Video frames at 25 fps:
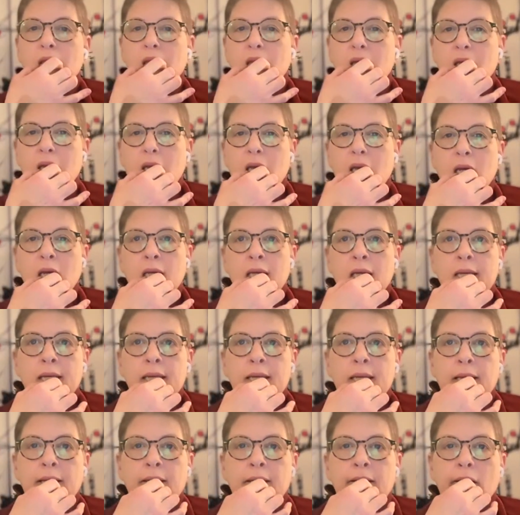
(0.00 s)
Yeah.
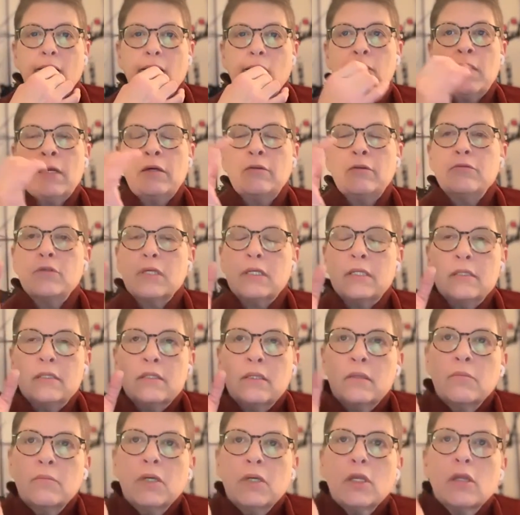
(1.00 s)
Around in
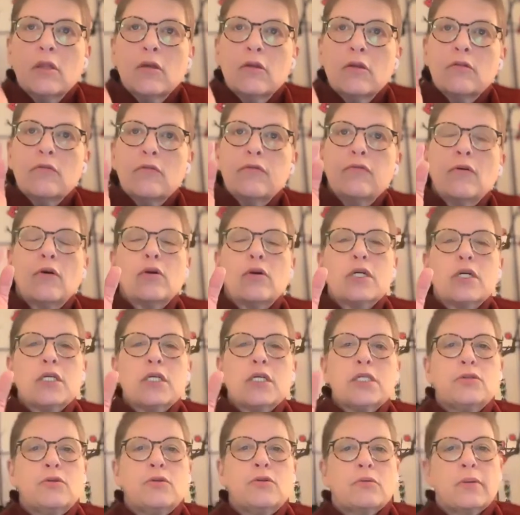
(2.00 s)
the middle of the
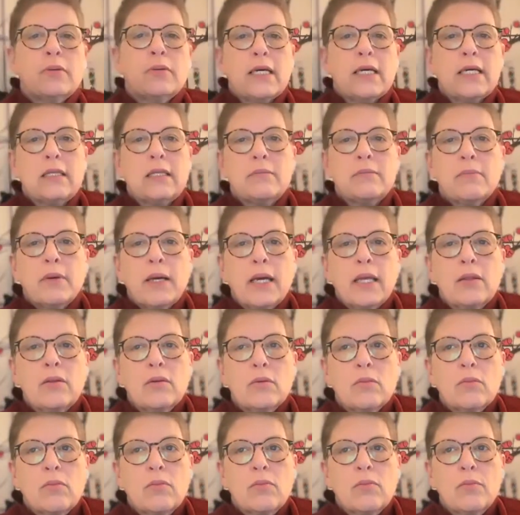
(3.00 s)
forest or by
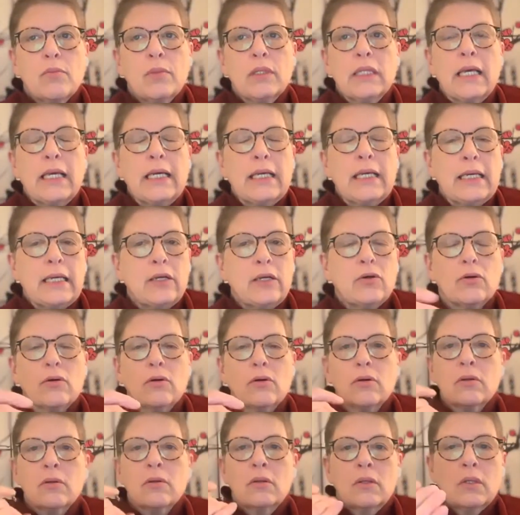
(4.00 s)
the lake
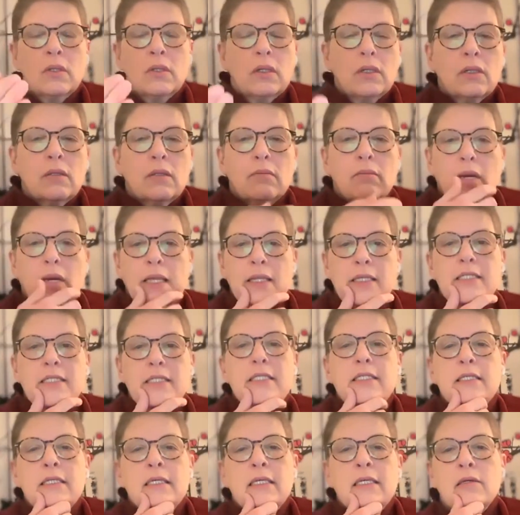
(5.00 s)
or by the
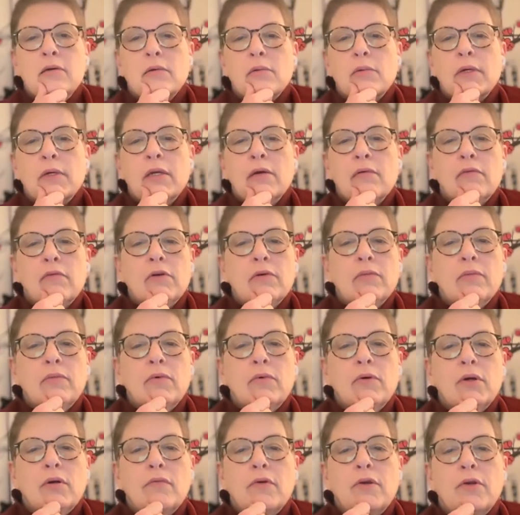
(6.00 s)
sea or whatever,
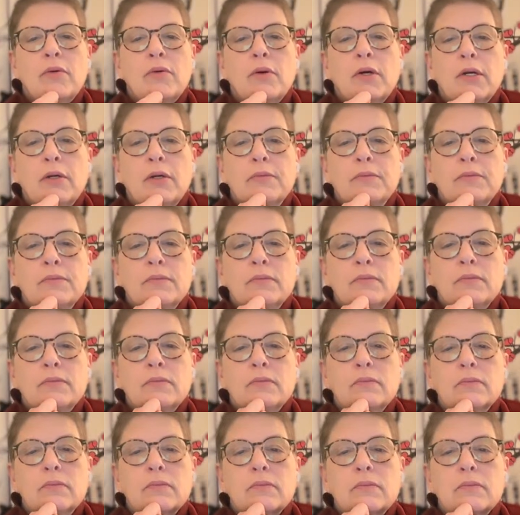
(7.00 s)
wherever you are.
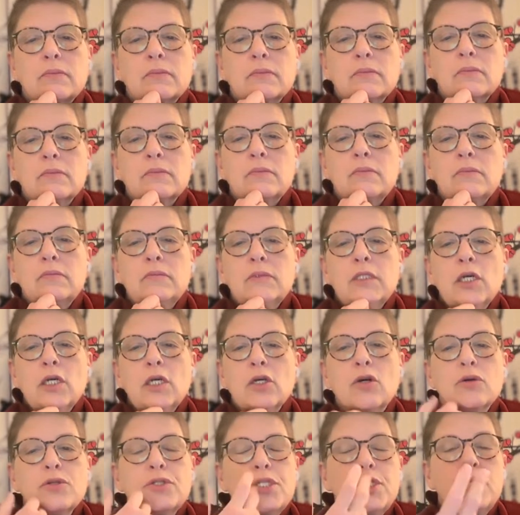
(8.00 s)

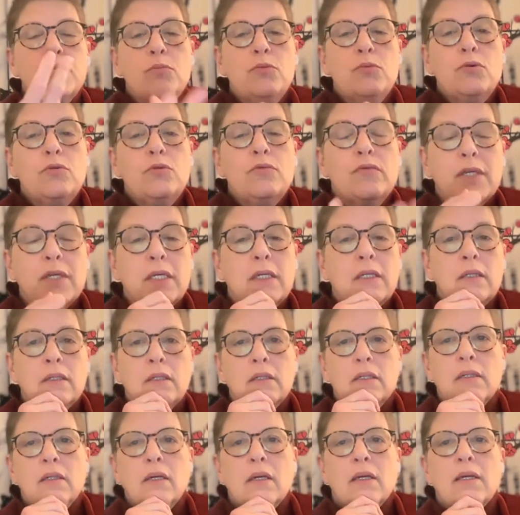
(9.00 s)
Go see a movie,
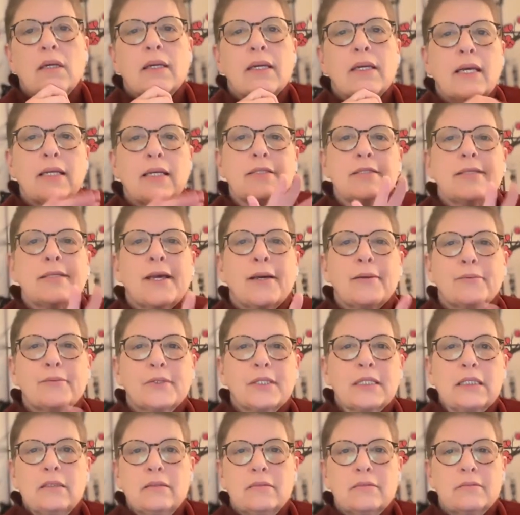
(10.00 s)
not a sad
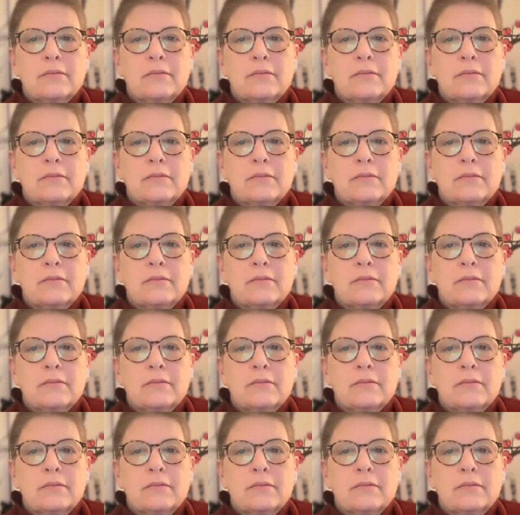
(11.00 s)
one.